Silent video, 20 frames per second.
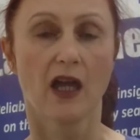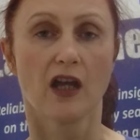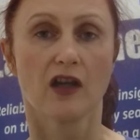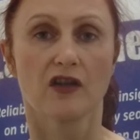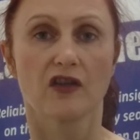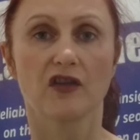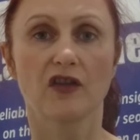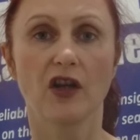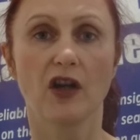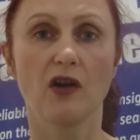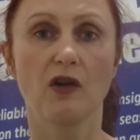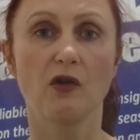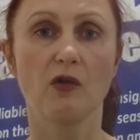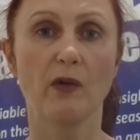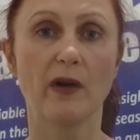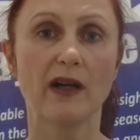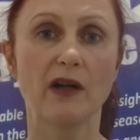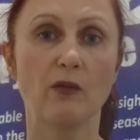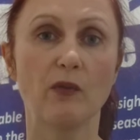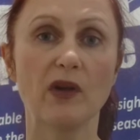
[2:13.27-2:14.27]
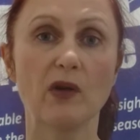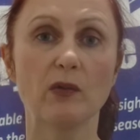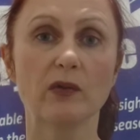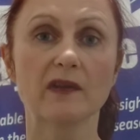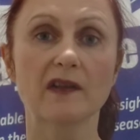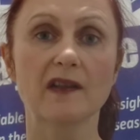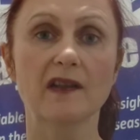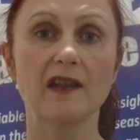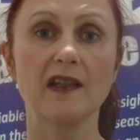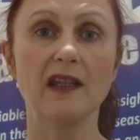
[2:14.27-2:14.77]
So we will
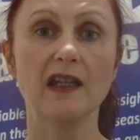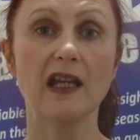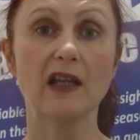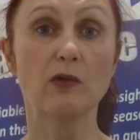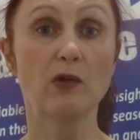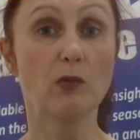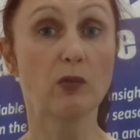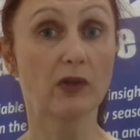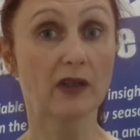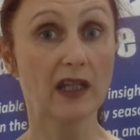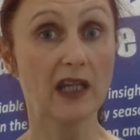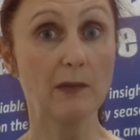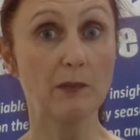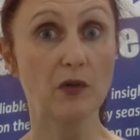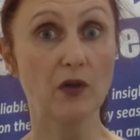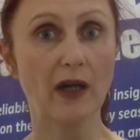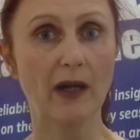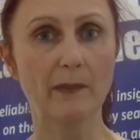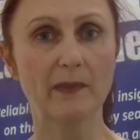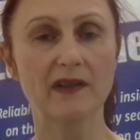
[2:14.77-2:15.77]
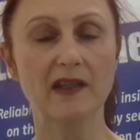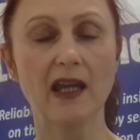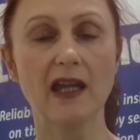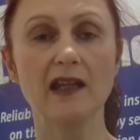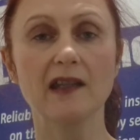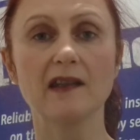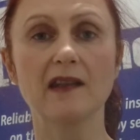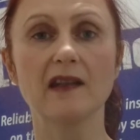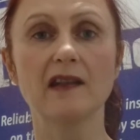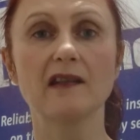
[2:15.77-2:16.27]
see, and we will keep you
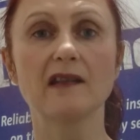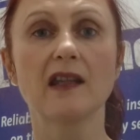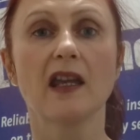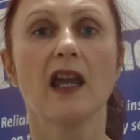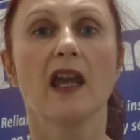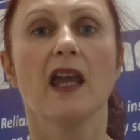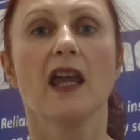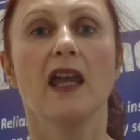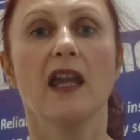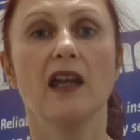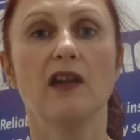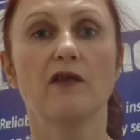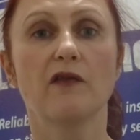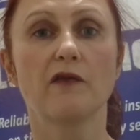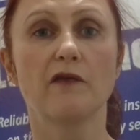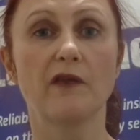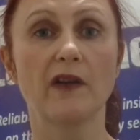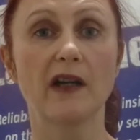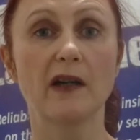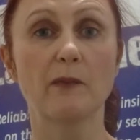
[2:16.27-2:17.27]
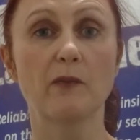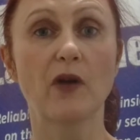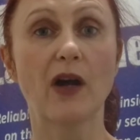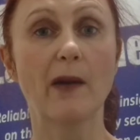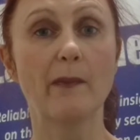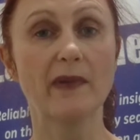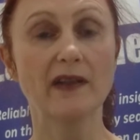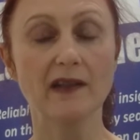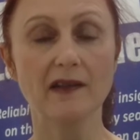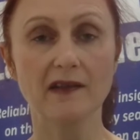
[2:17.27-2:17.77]
updated if
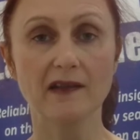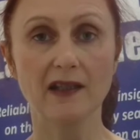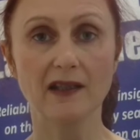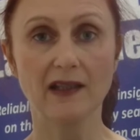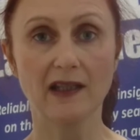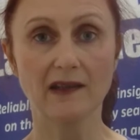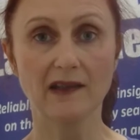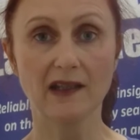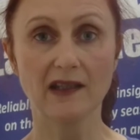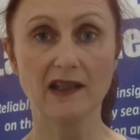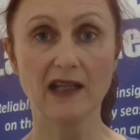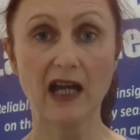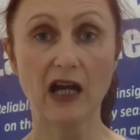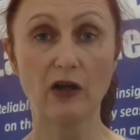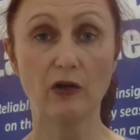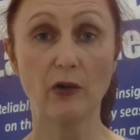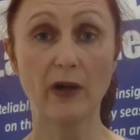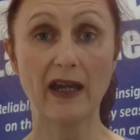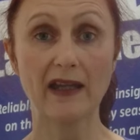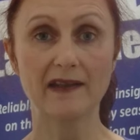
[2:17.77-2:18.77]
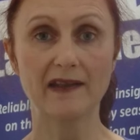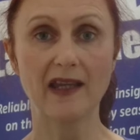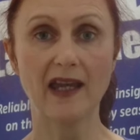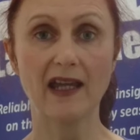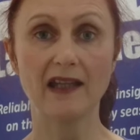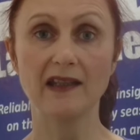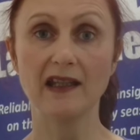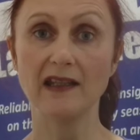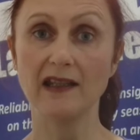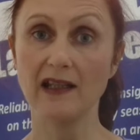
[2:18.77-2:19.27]
Prime Minister Netanyahu has
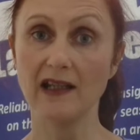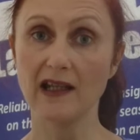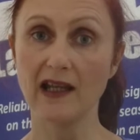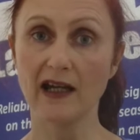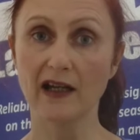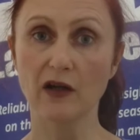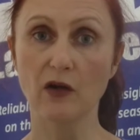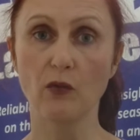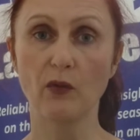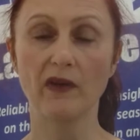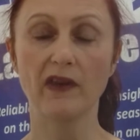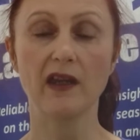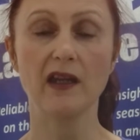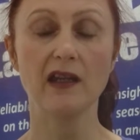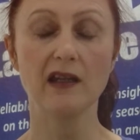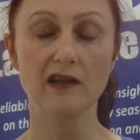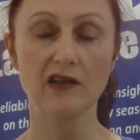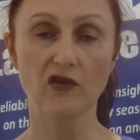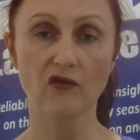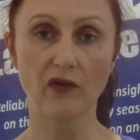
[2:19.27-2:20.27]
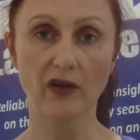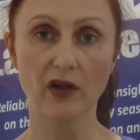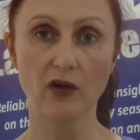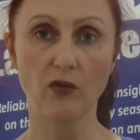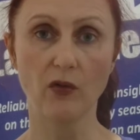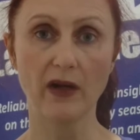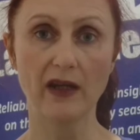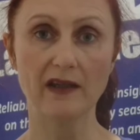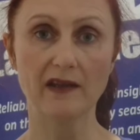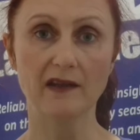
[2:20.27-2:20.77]
had any luck with his
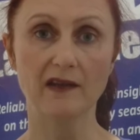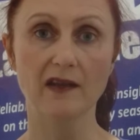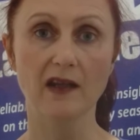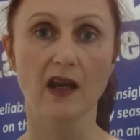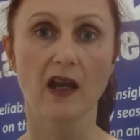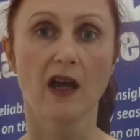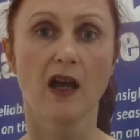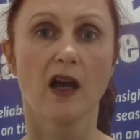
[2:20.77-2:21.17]
request